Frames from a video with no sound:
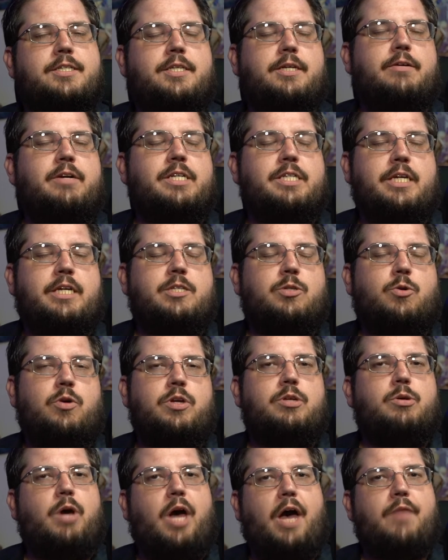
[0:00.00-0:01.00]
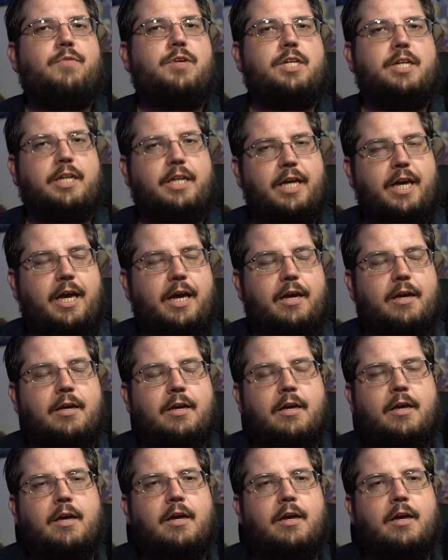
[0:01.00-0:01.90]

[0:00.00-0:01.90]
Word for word: series is going to have a delay.